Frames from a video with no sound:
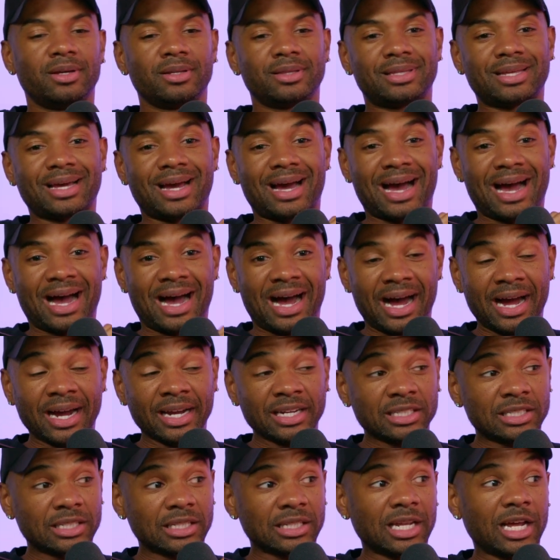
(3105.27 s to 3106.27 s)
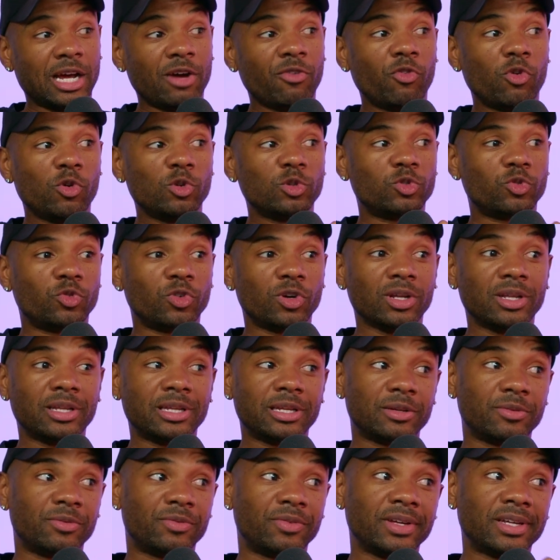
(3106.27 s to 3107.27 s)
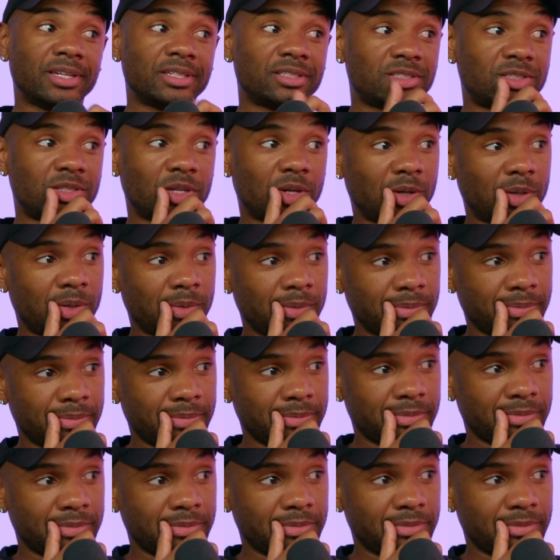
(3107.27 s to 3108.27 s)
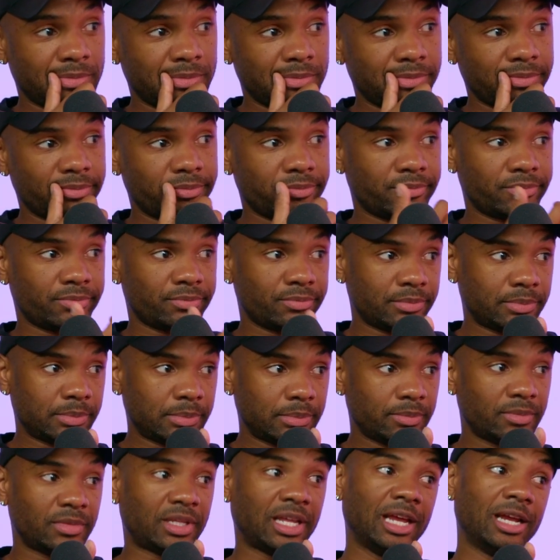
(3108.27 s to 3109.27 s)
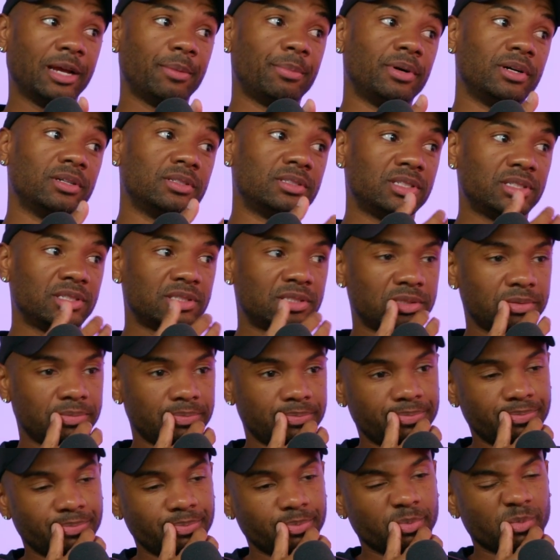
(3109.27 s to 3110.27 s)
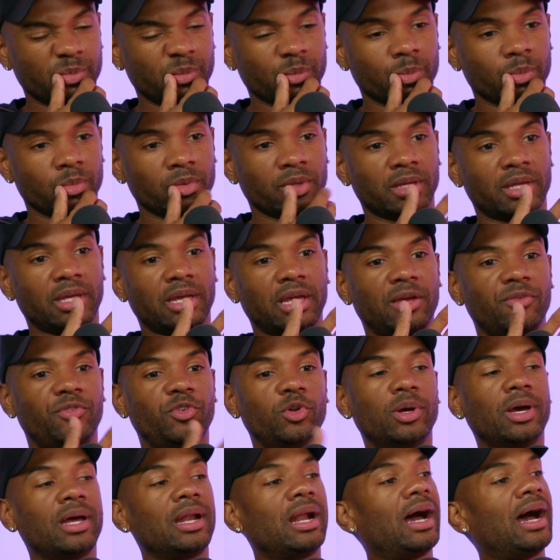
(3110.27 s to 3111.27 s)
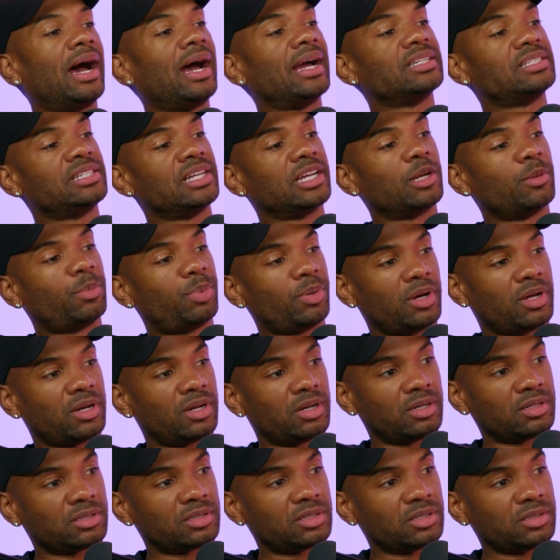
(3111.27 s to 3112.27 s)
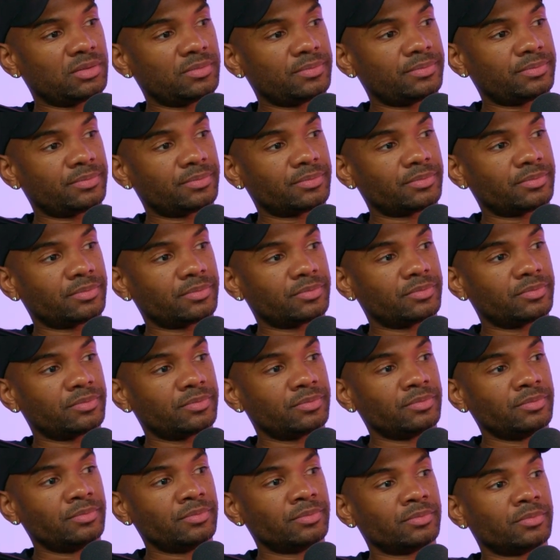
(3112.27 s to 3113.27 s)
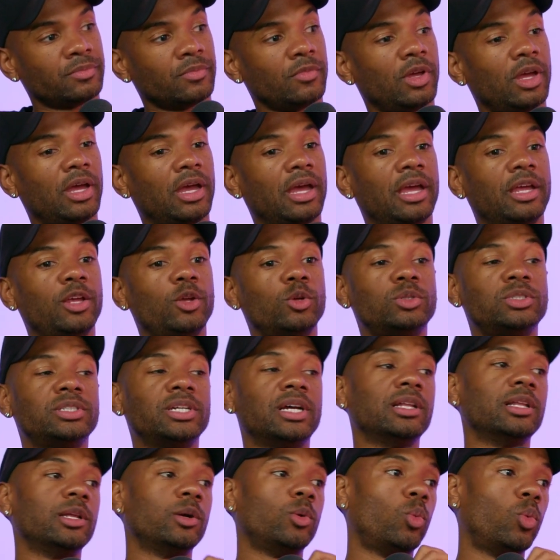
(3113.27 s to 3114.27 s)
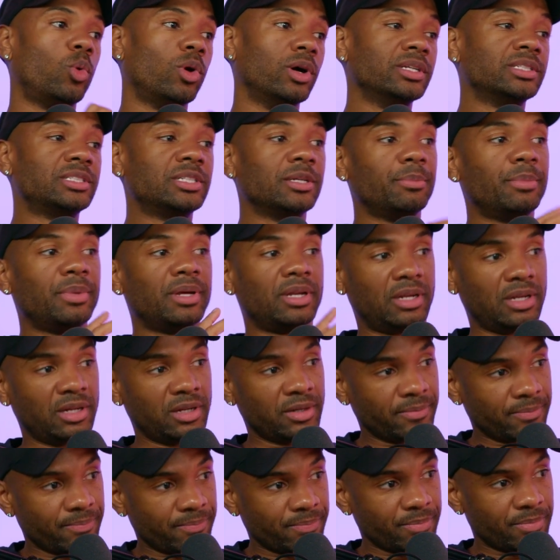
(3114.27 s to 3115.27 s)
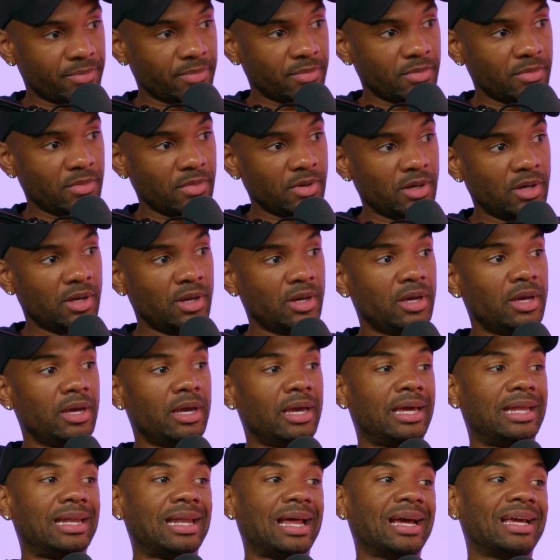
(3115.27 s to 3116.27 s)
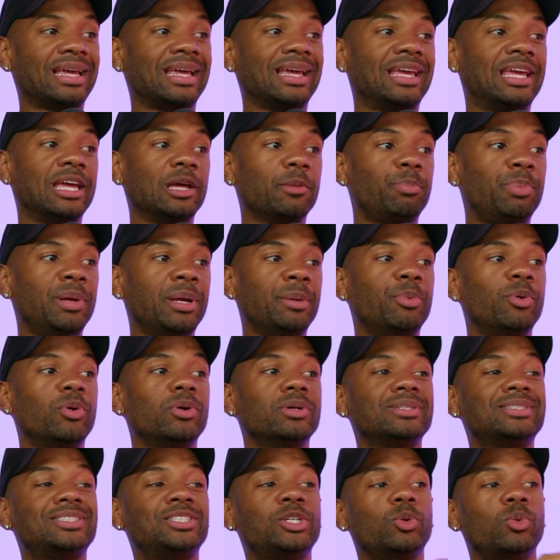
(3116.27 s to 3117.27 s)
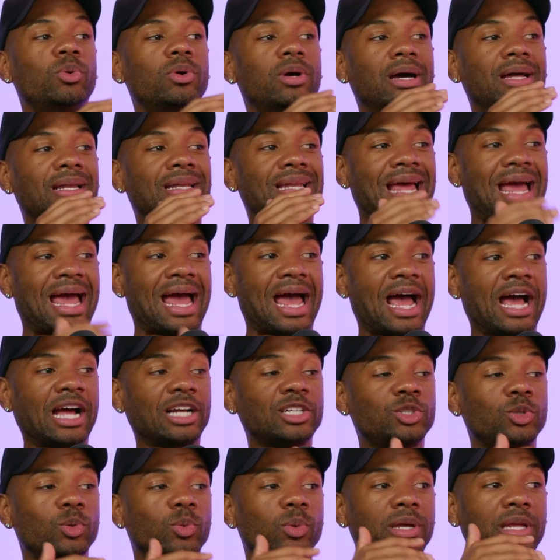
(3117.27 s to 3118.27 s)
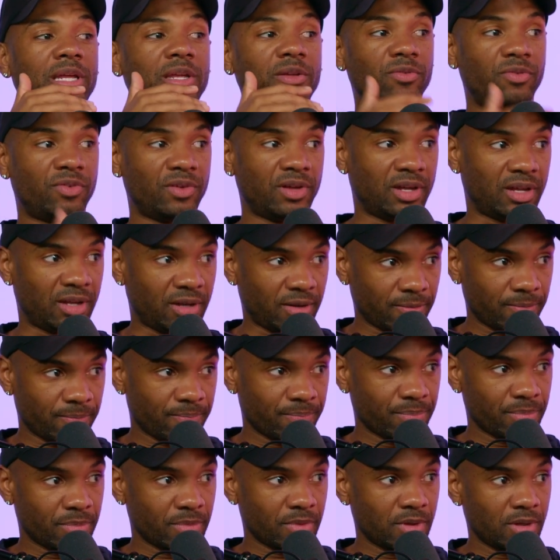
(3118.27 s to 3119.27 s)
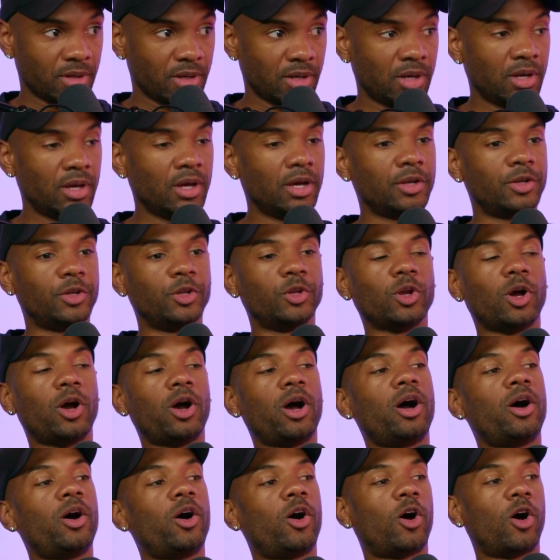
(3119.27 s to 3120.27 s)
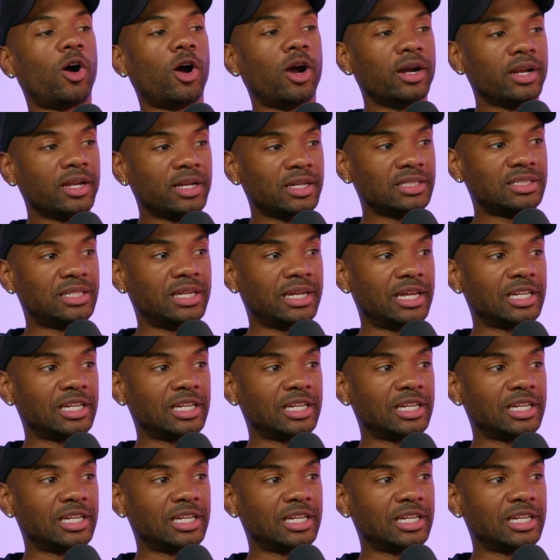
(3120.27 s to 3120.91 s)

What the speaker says: The highest level is really events, though. Think about this. If you got a high ticket product and you selling one to many, and I could get people to an actual event, do you know how hard it is to get